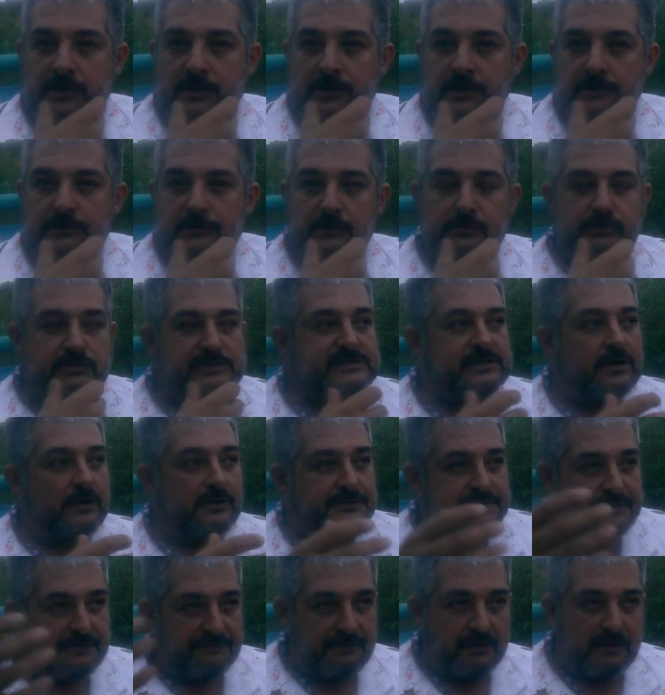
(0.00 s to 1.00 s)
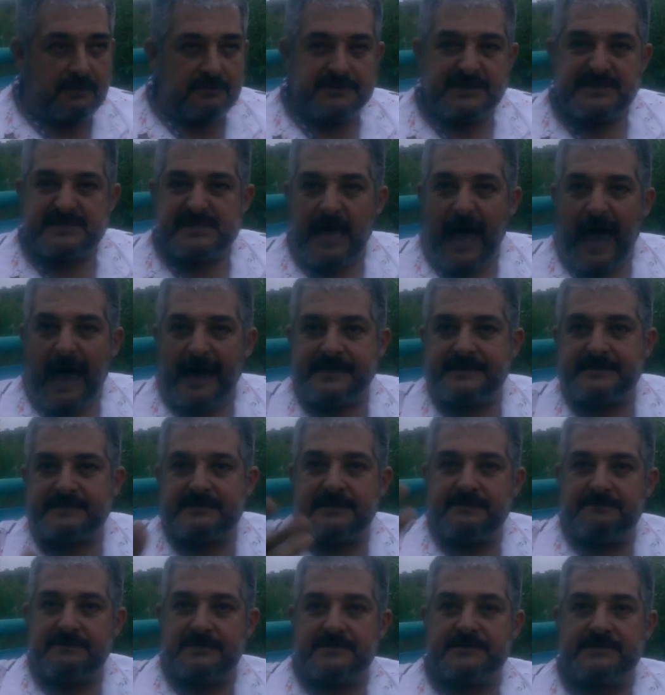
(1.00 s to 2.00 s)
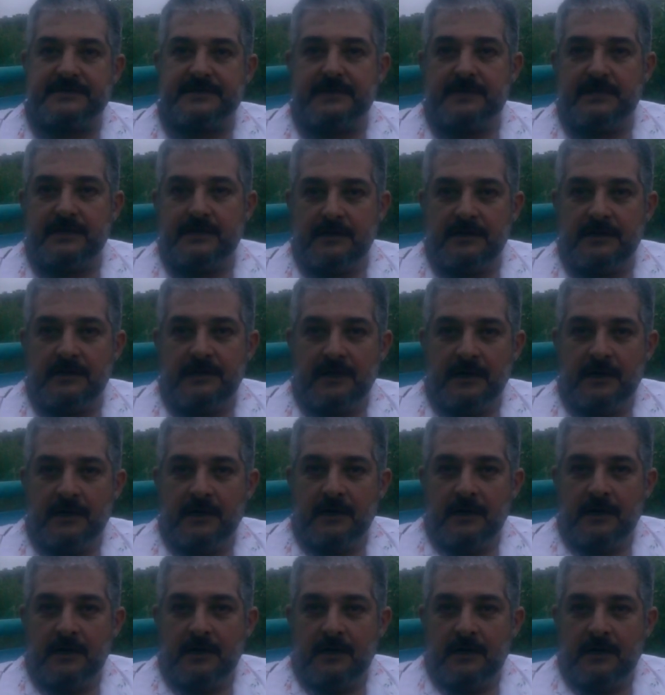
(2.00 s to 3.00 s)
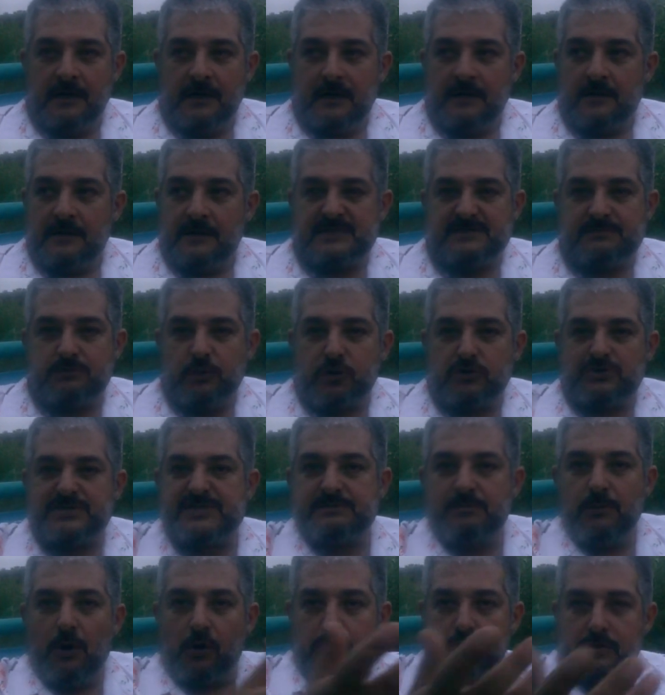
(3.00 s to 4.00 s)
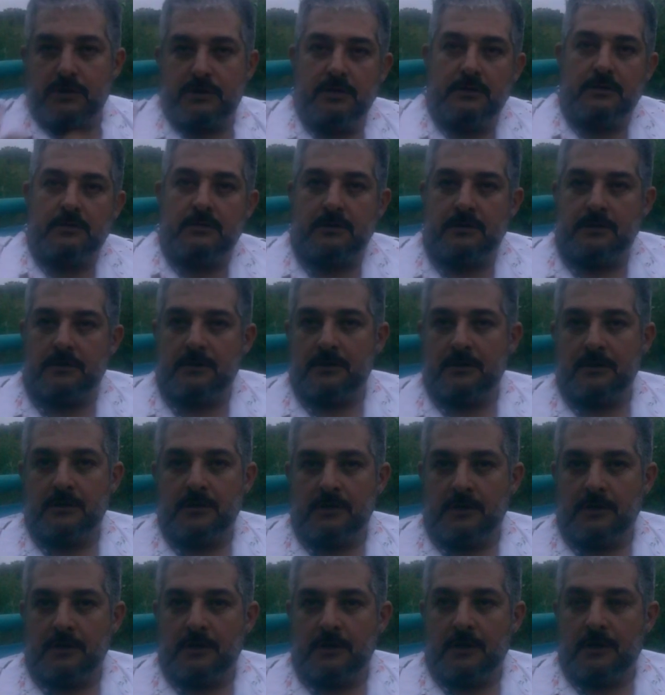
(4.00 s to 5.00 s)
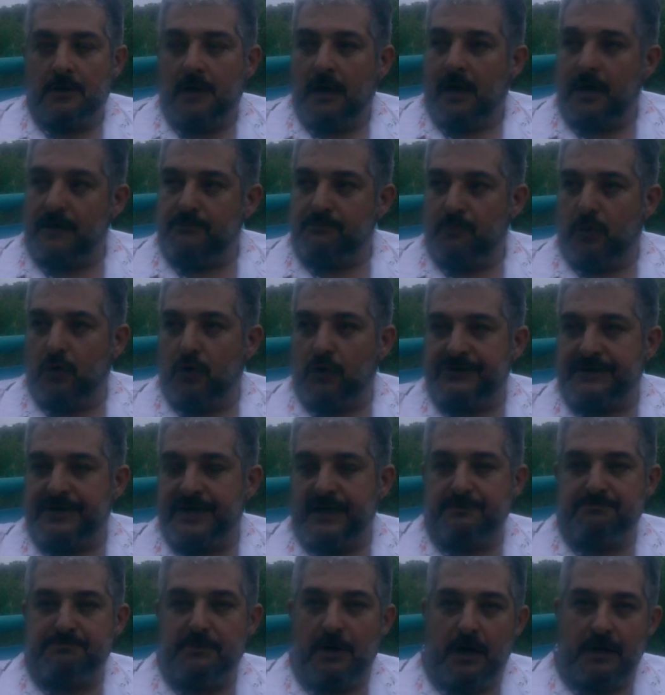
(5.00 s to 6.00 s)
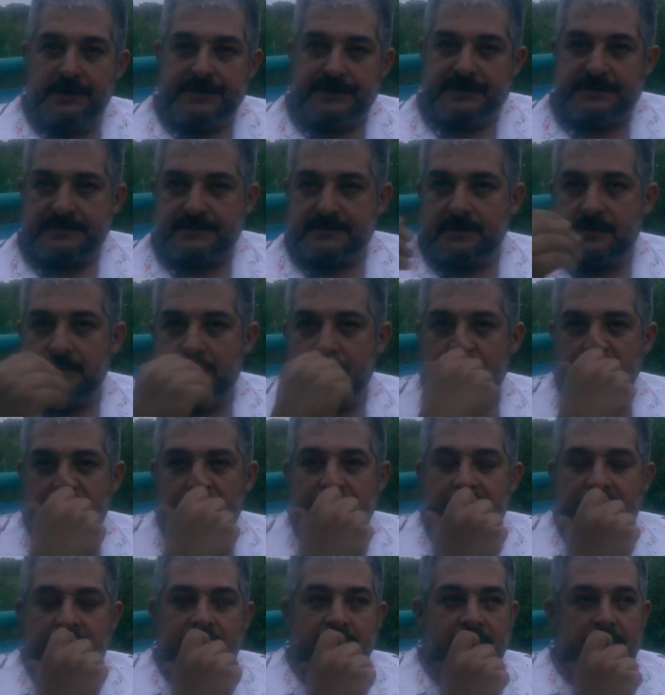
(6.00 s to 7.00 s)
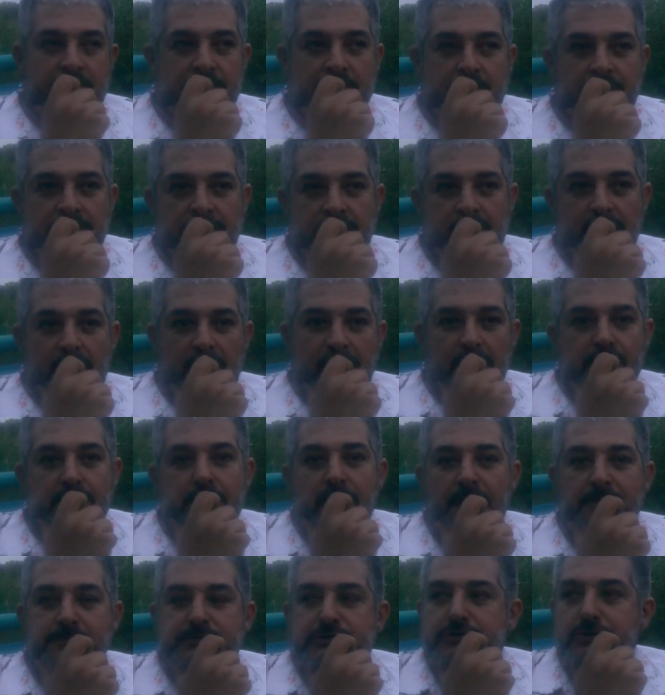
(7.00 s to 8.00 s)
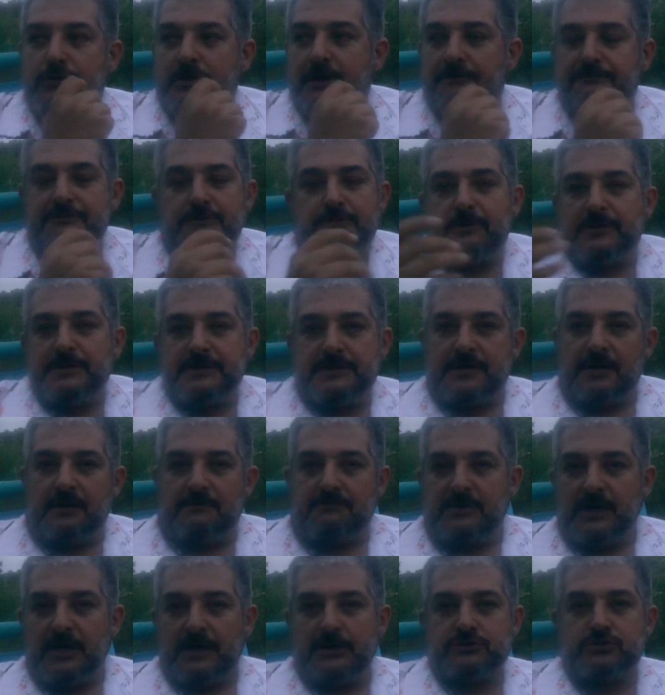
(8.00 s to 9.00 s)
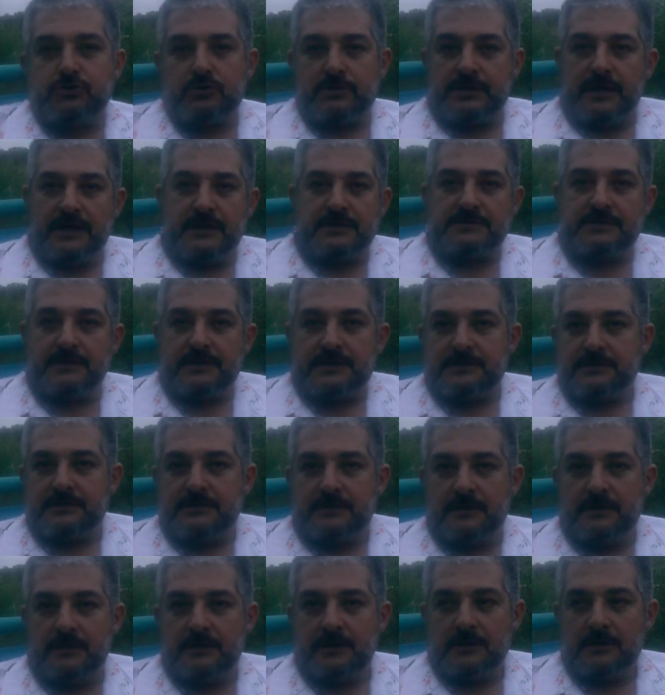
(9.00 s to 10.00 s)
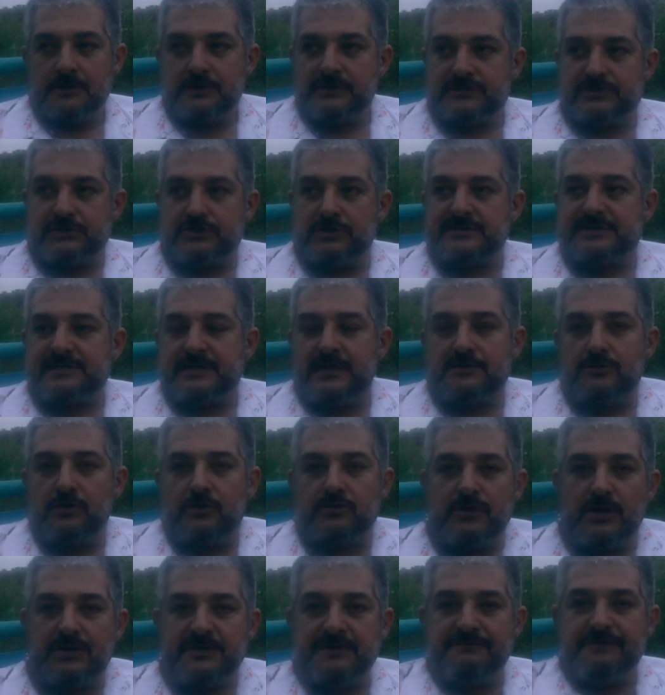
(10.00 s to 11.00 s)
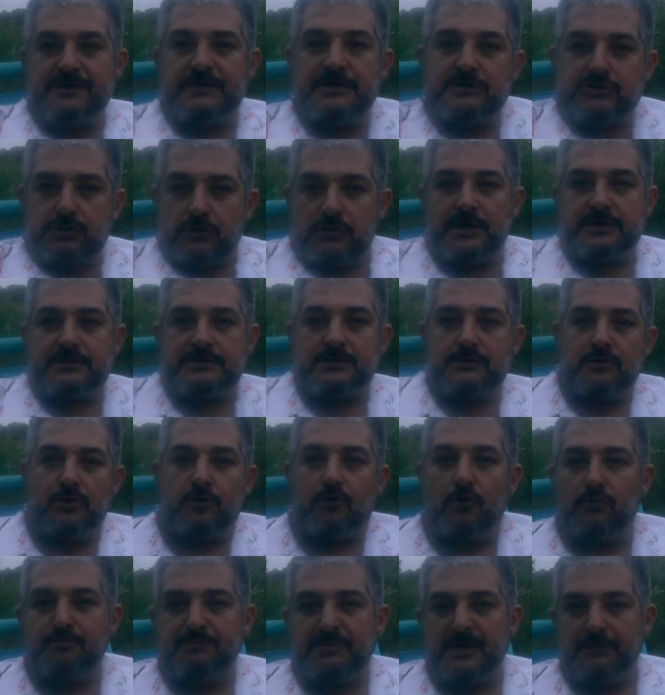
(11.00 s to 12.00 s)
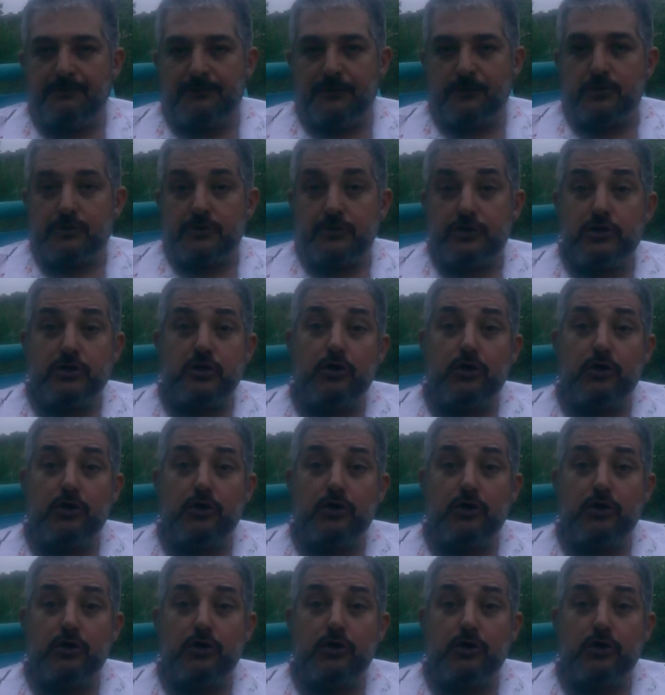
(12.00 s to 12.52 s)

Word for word: The result of all this activity is more smoke and more dead bodies. I, am sure everybody can be educated. It's just that you're not even educating your own people.